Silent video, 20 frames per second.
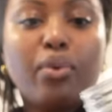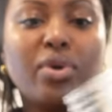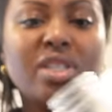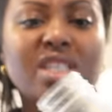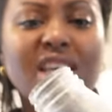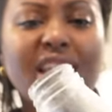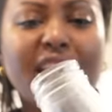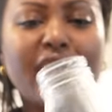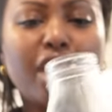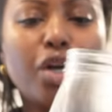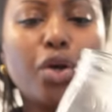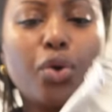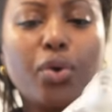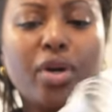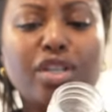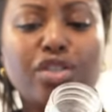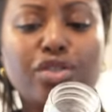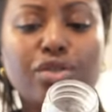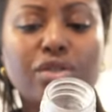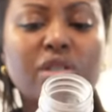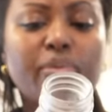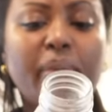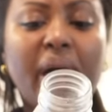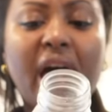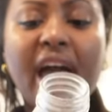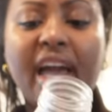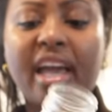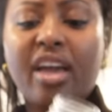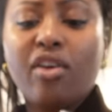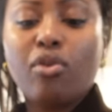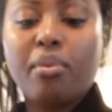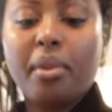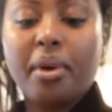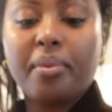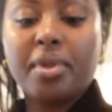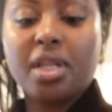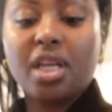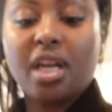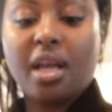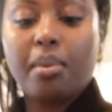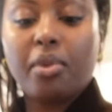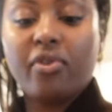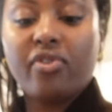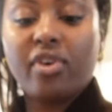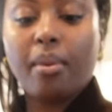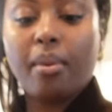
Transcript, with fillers: went to like a green juice spot. I can't remember the name of